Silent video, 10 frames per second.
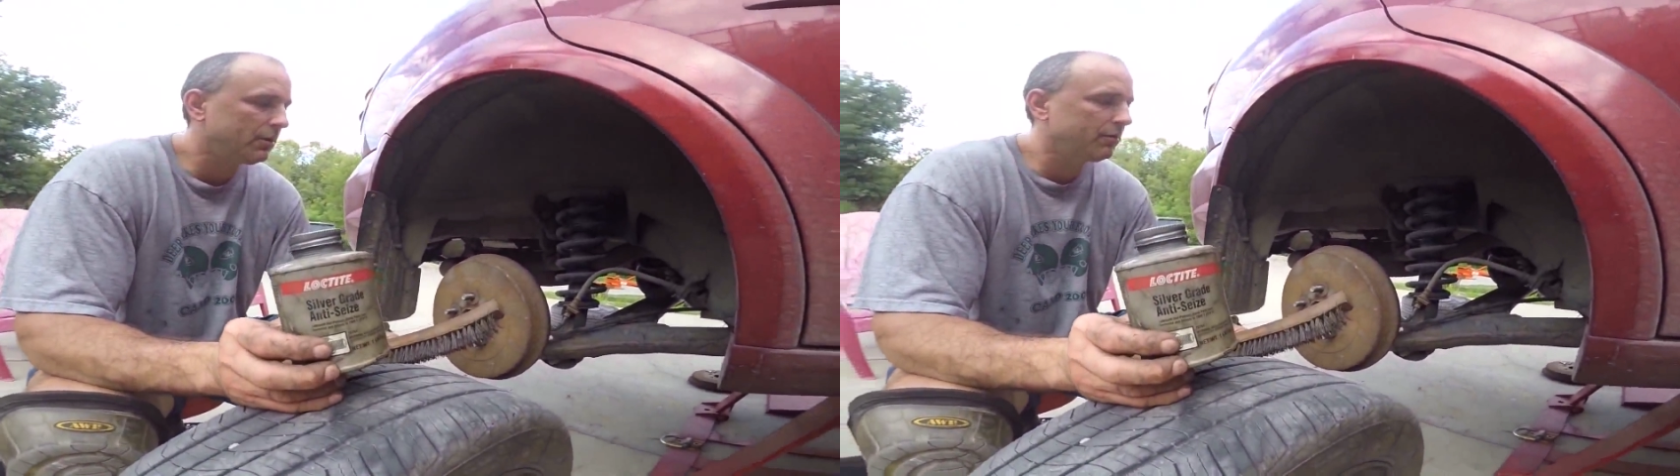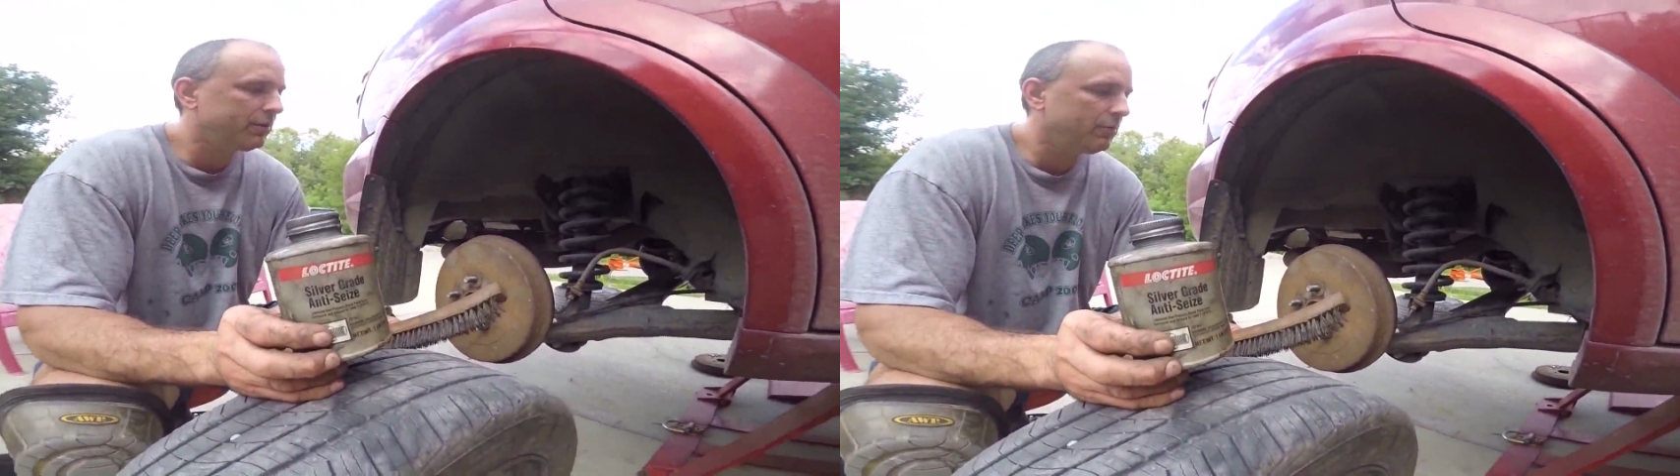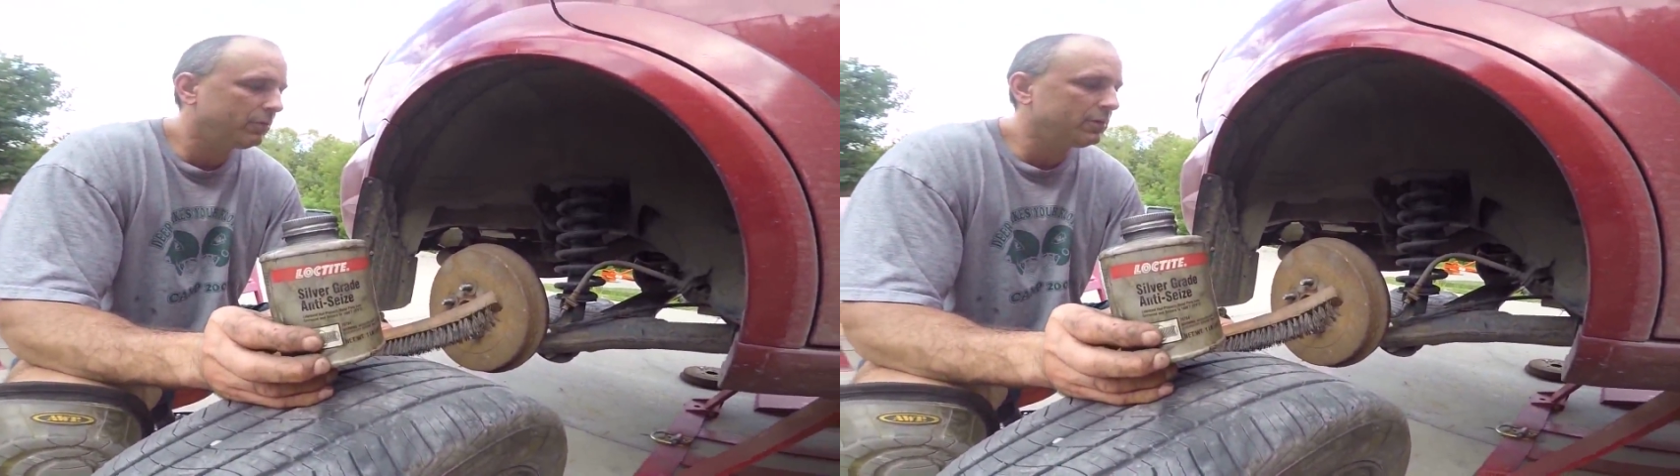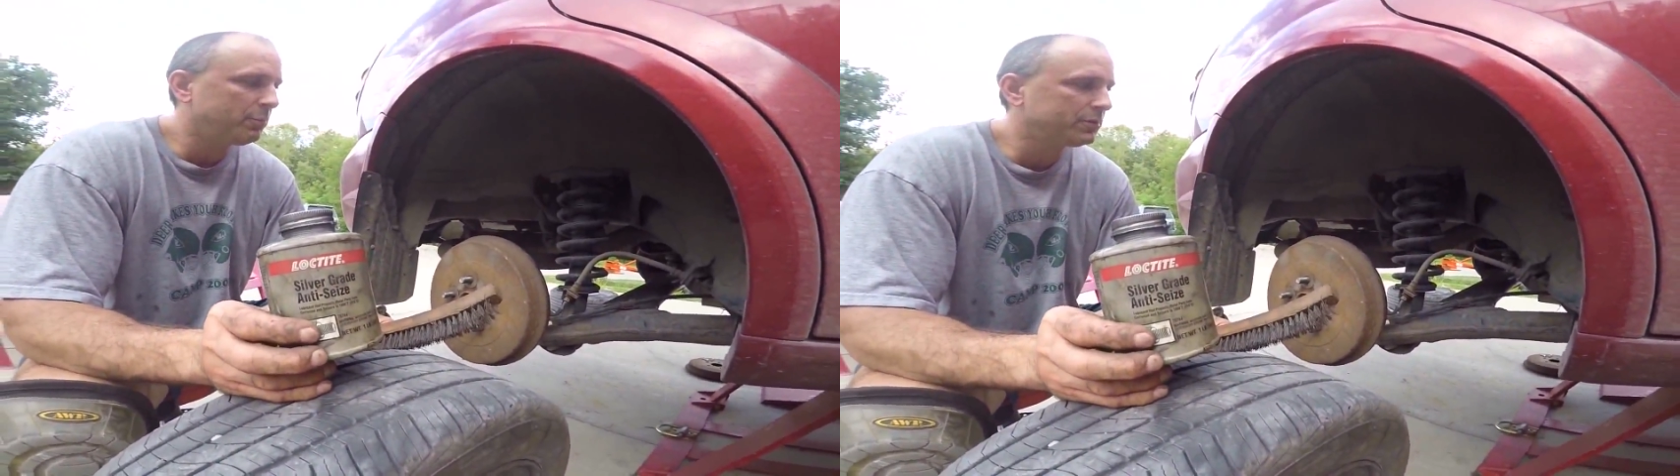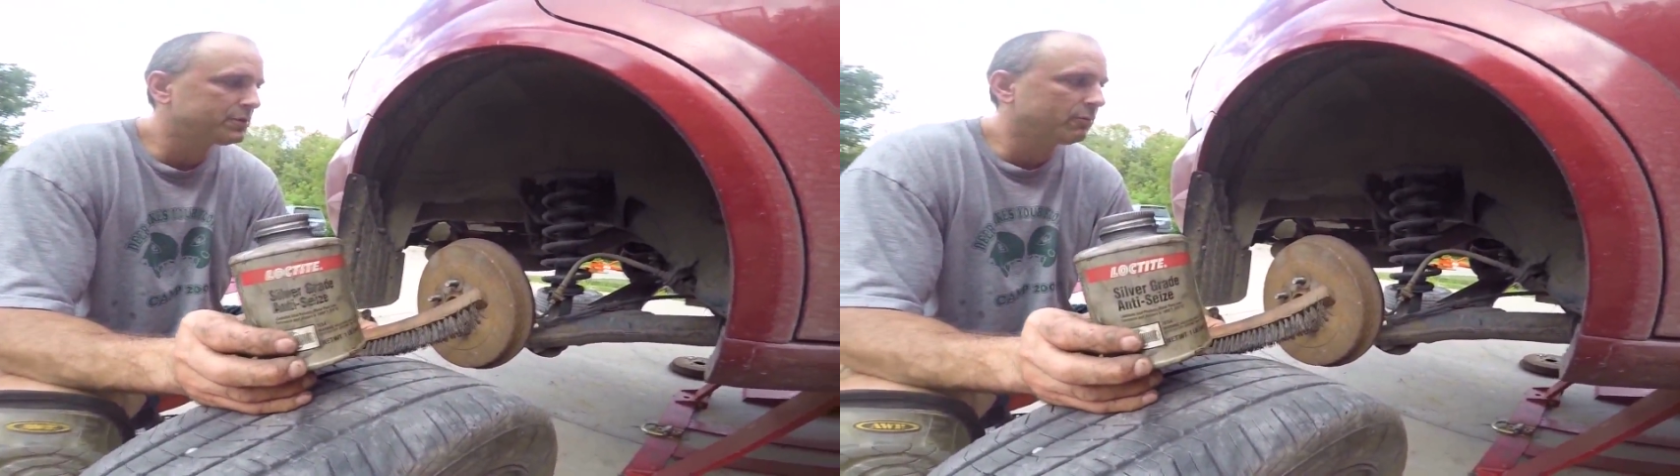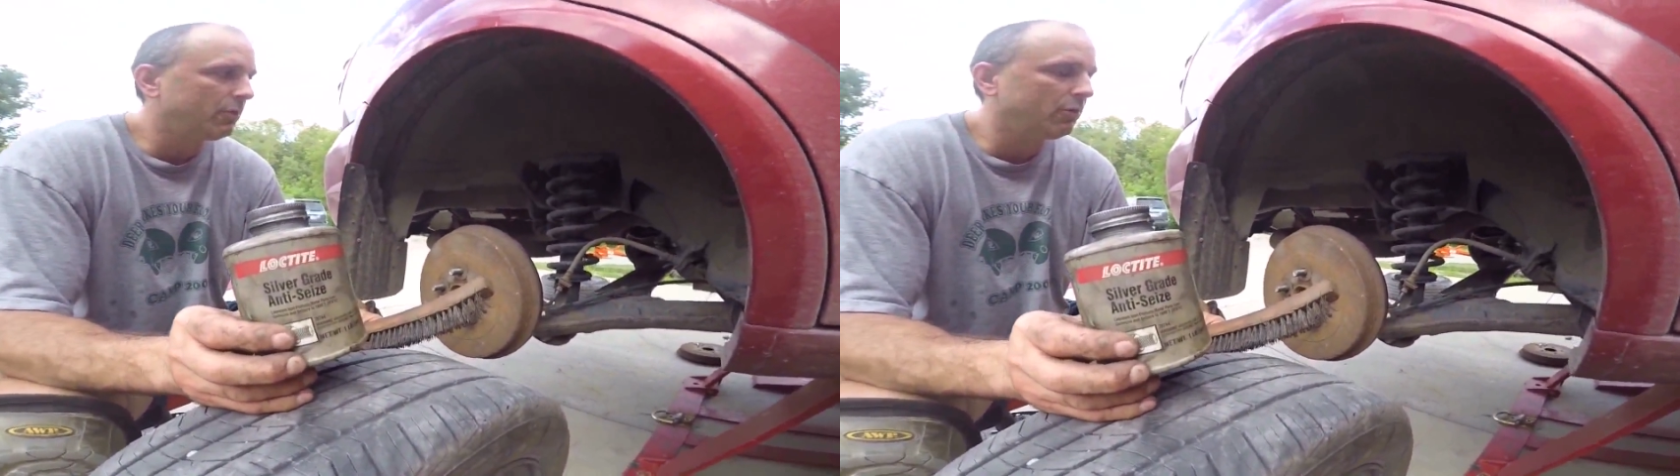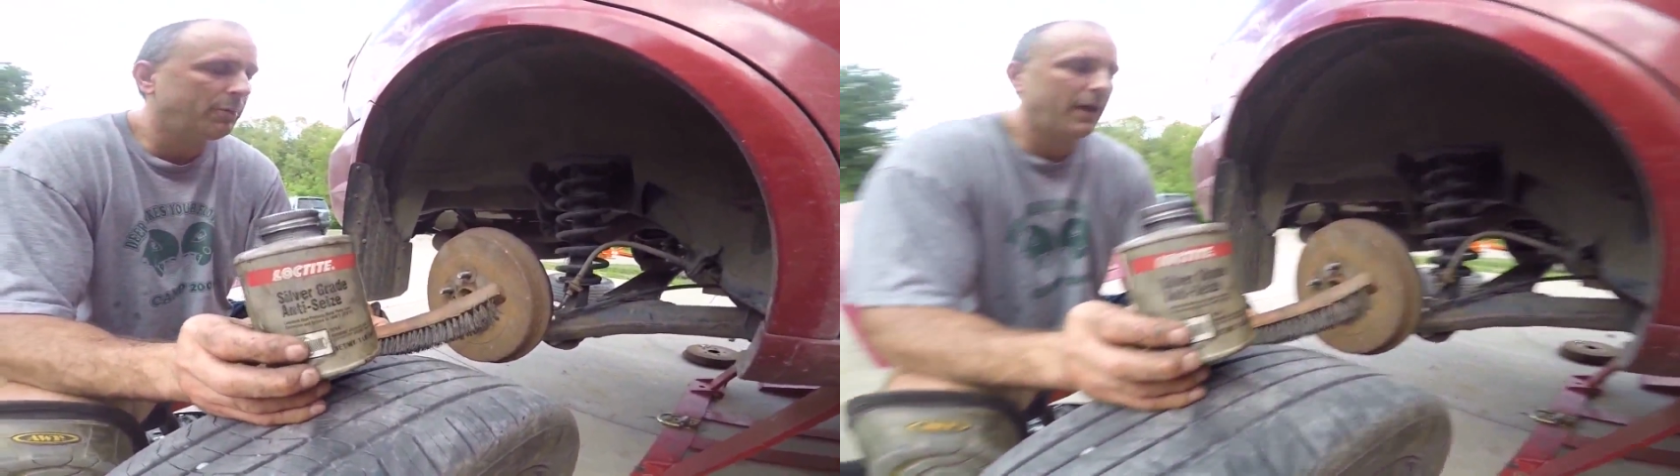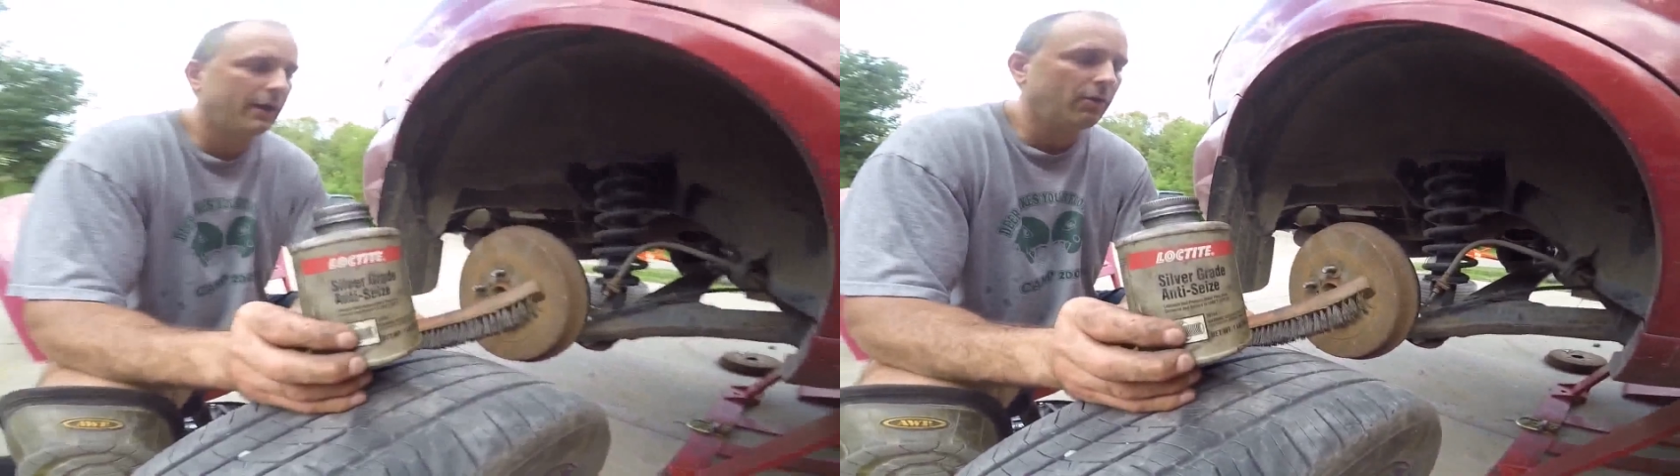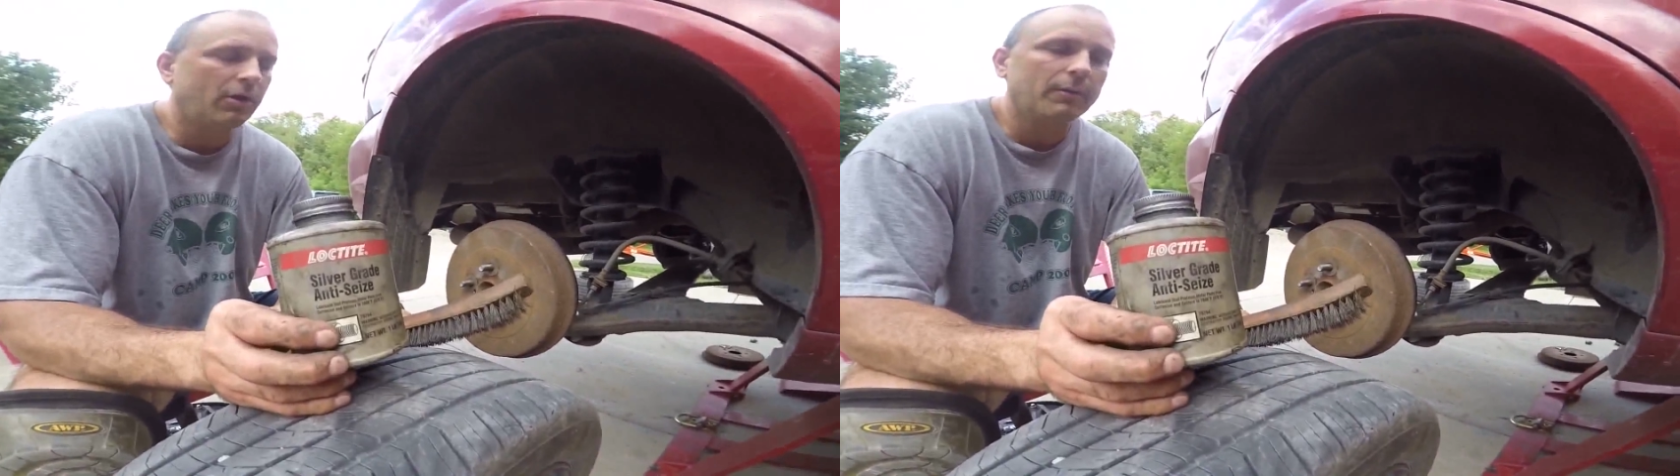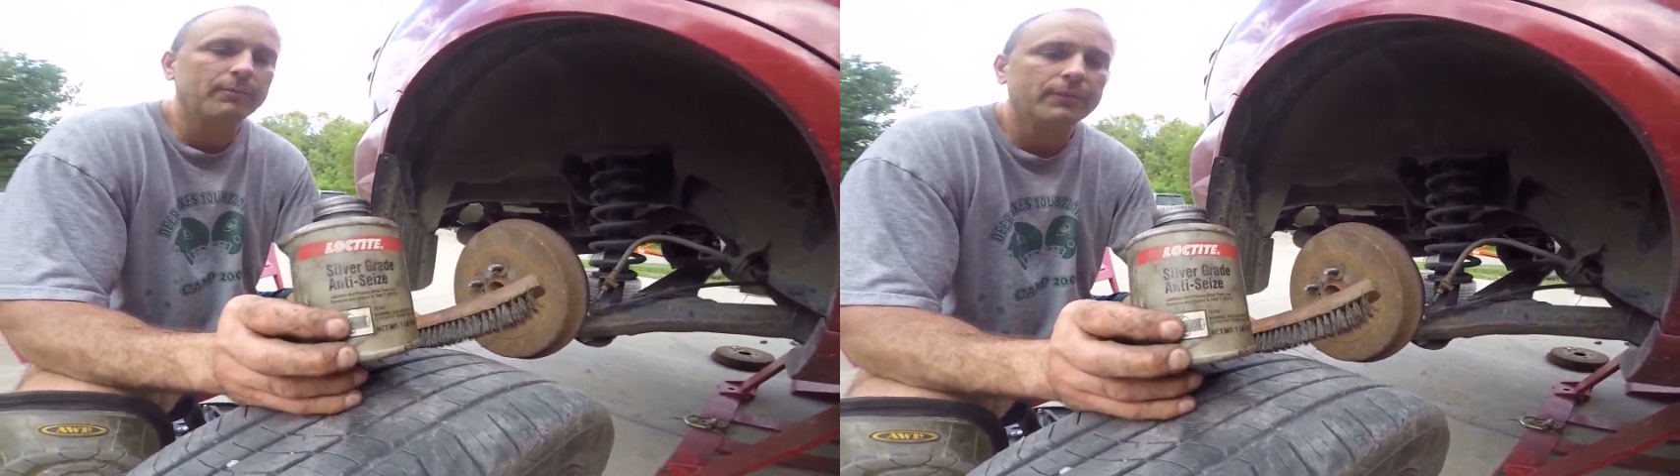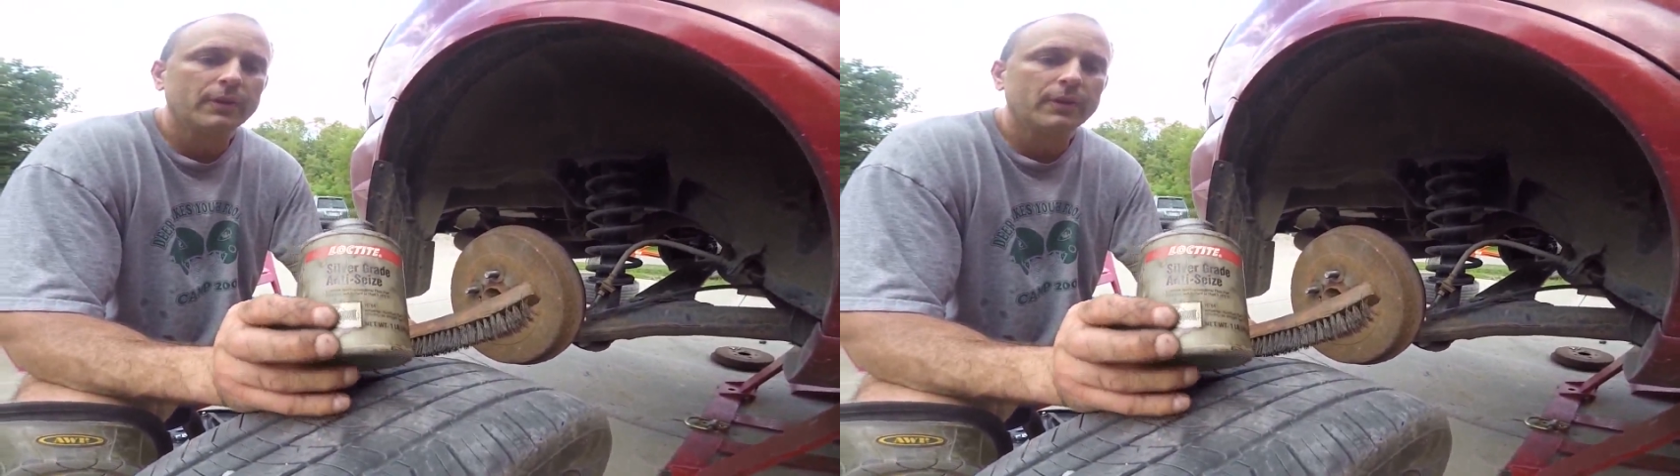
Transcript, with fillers: with you when you put your wheel back on.